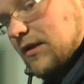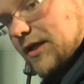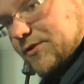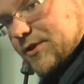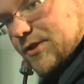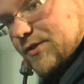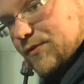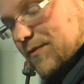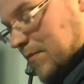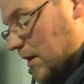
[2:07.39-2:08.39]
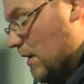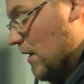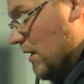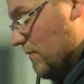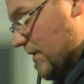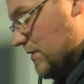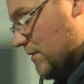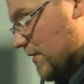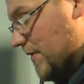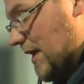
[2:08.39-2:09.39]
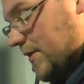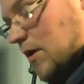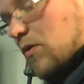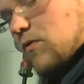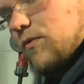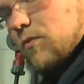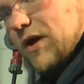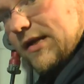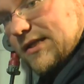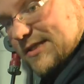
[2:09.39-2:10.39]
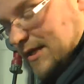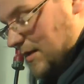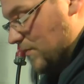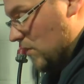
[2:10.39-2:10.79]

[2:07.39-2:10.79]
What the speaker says: electrician do them. Make sure that they know the way the setup